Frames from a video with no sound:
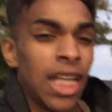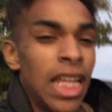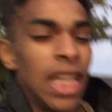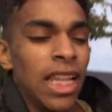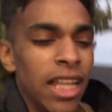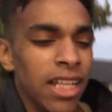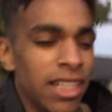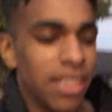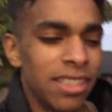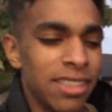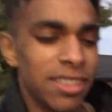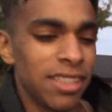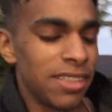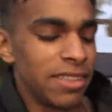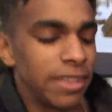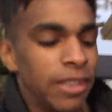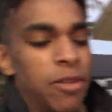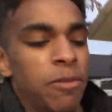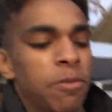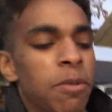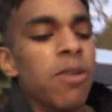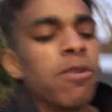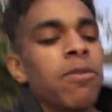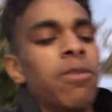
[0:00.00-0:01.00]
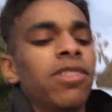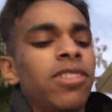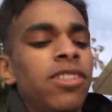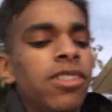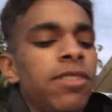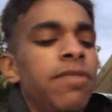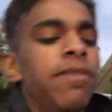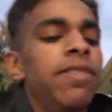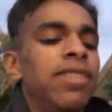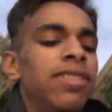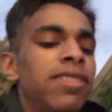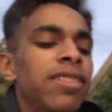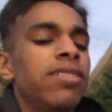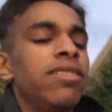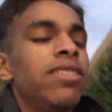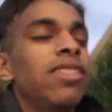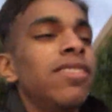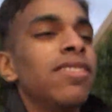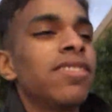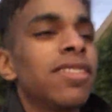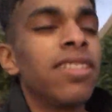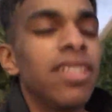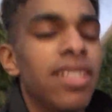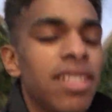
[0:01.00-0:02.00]
Like, there's just no point whatsoever. So
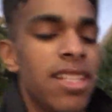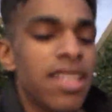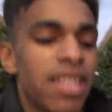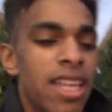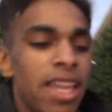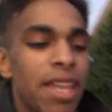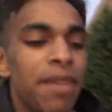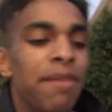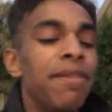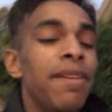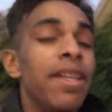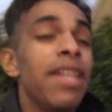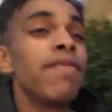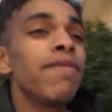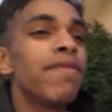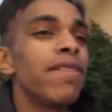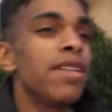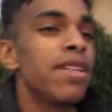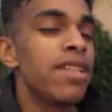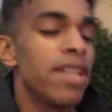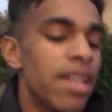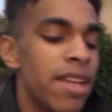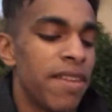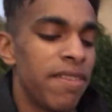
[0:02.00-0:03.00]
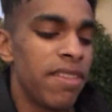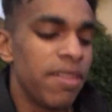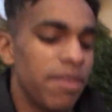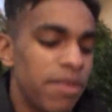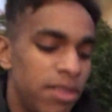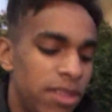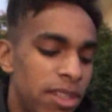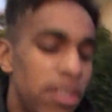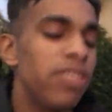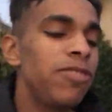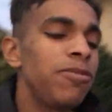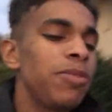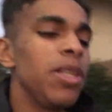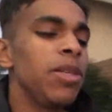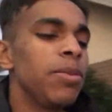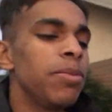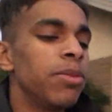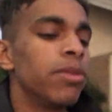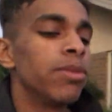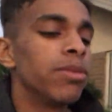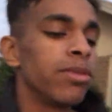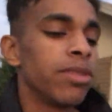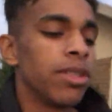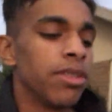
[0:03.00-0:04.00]
just, even if
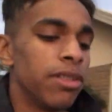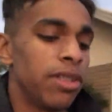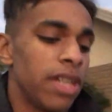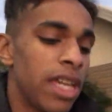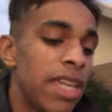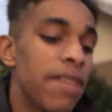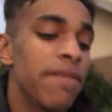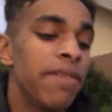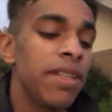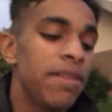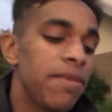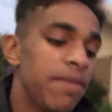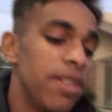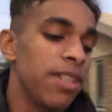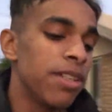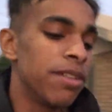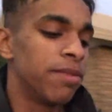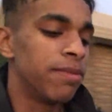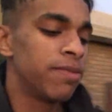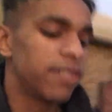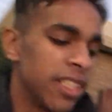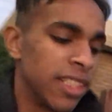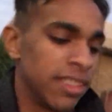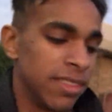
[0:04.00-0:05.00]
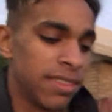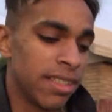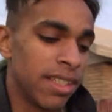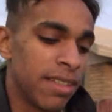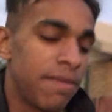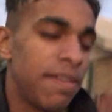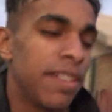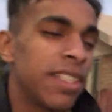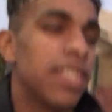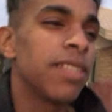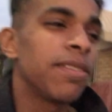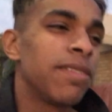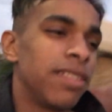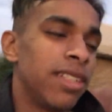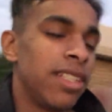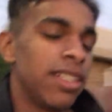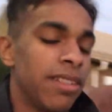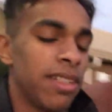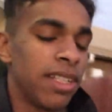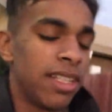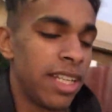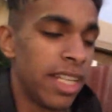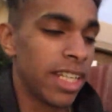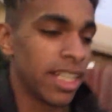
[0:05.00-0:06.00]
they're your friends, they're affecting
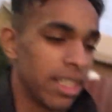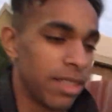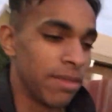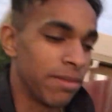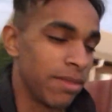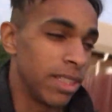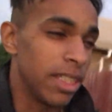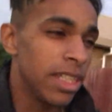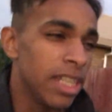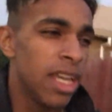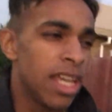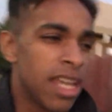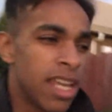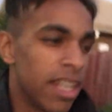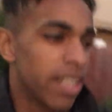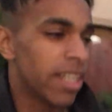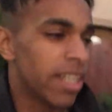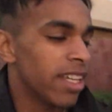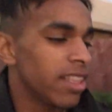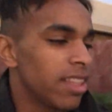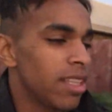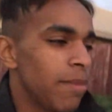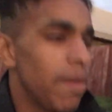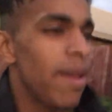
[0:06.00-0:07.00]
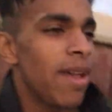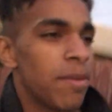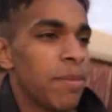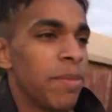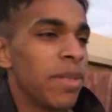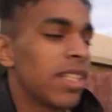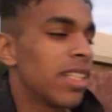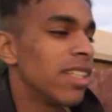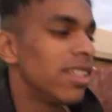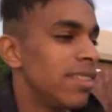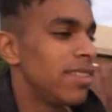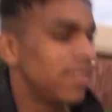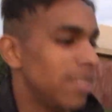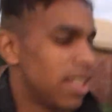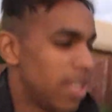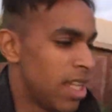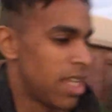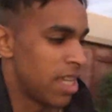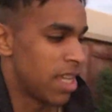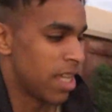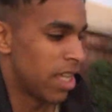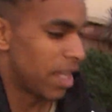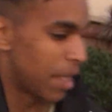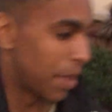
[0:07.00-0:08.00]
you negatively, cut them out, because
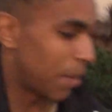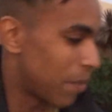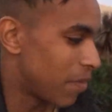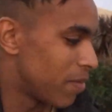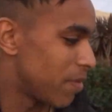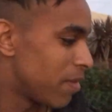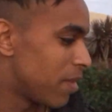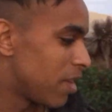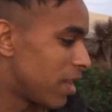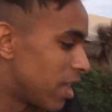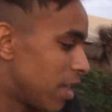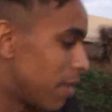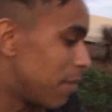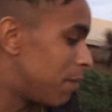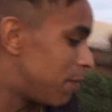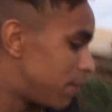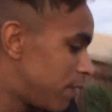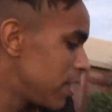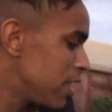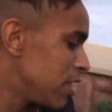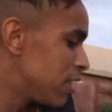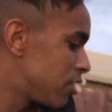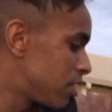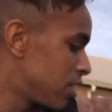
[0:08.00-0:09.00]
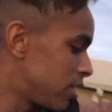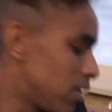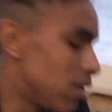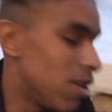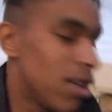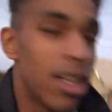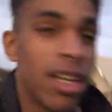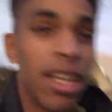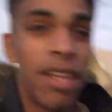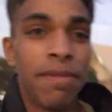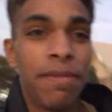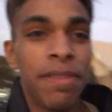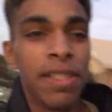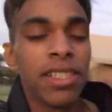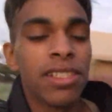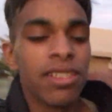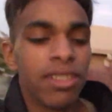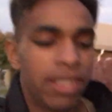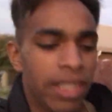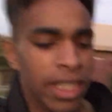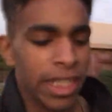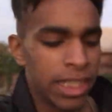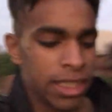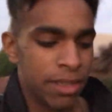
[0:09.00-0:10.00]
friends should not affect you
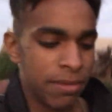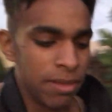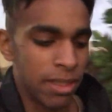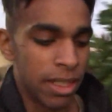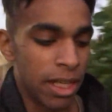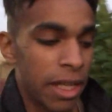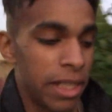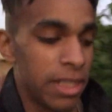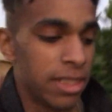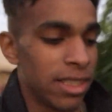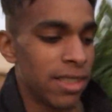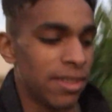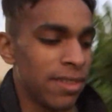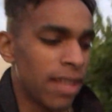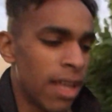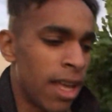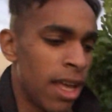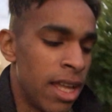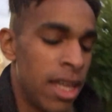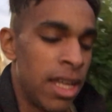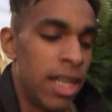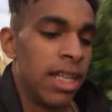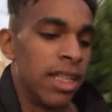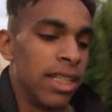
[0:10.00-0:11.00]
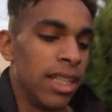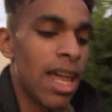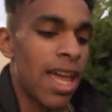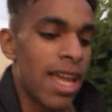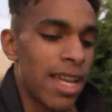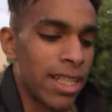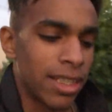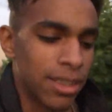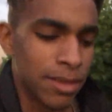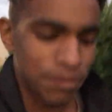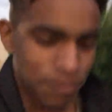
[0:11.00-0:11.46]
negatively. And just like